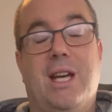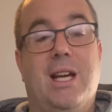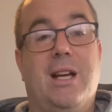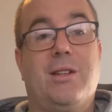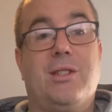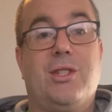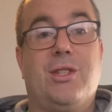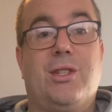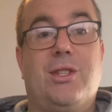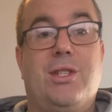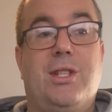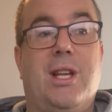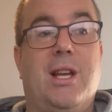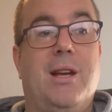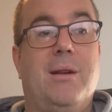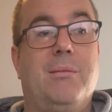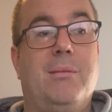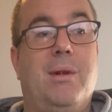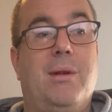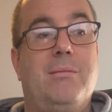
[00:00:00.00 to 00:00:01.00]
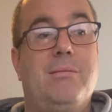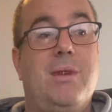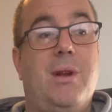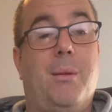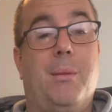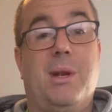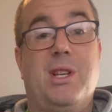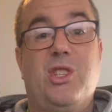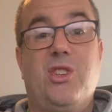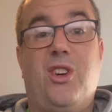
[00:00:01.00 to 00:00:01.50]
I'm
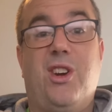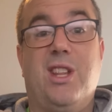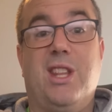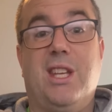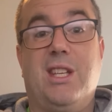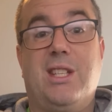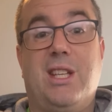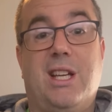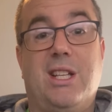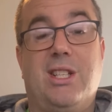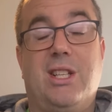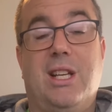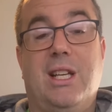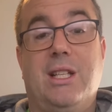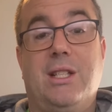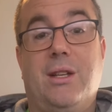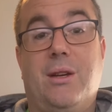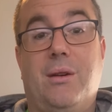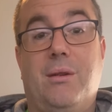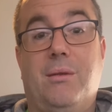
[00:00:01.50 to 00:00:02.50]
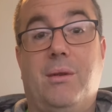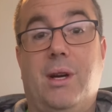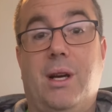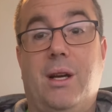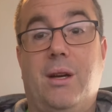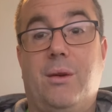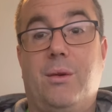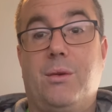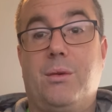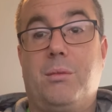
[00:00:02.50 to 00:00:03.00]
enjoying this, actually.
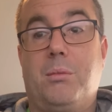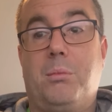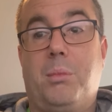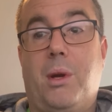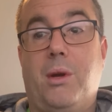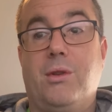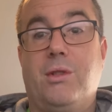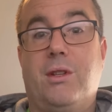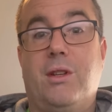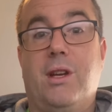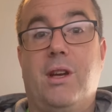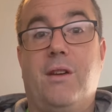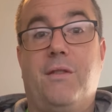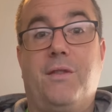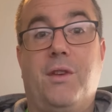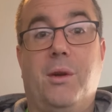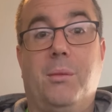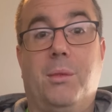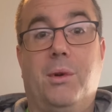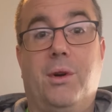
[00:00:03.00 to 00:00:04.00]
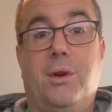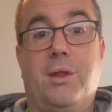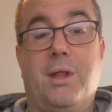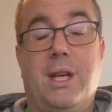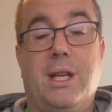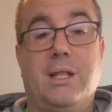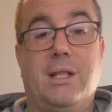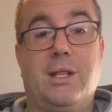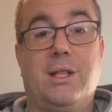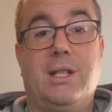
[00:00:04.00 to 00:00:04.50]
So I'll post a few more
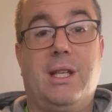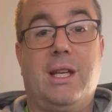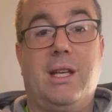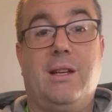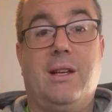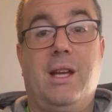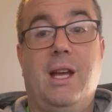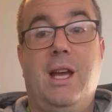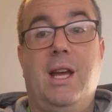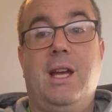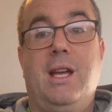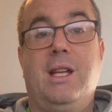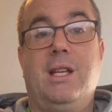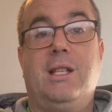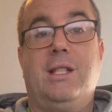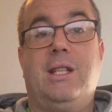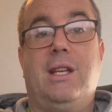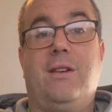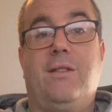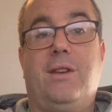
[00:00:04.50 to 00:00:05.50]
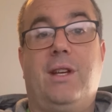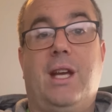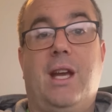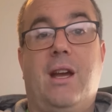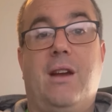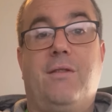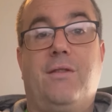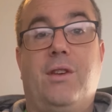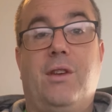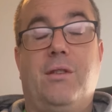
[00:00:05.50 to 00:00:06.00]
things and see if we can
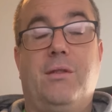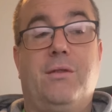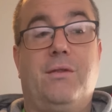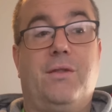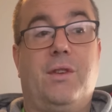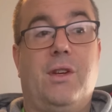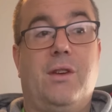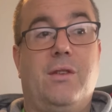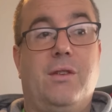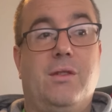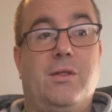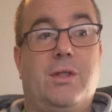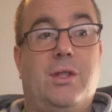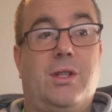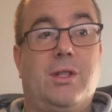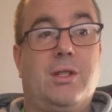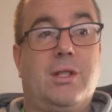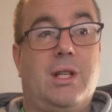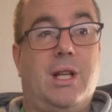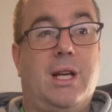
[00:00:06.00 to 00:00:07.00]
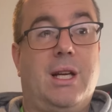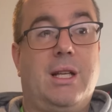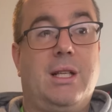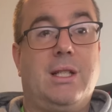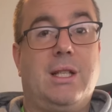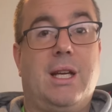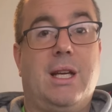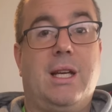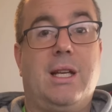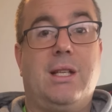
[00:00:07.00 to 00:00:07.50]
get a few views, because like
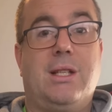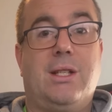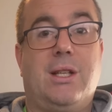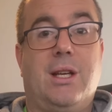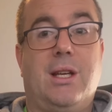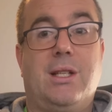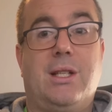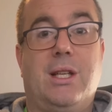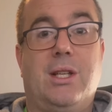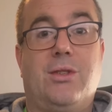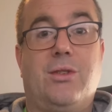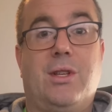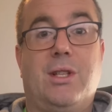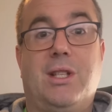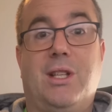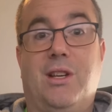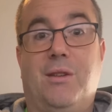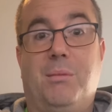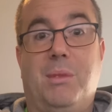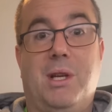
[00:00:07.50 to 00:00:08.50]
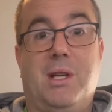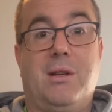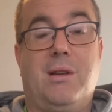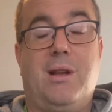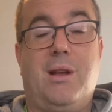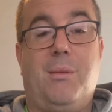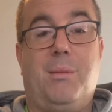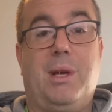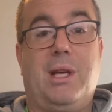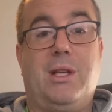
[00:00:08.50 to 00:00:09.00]
I say, it's interesting. I've been
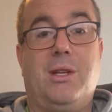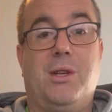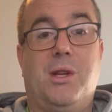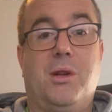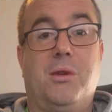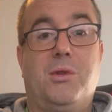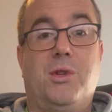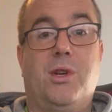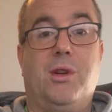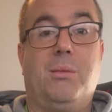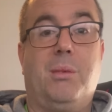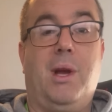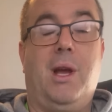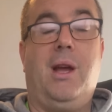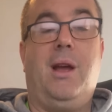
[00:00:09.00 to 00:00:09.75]
a big YouTube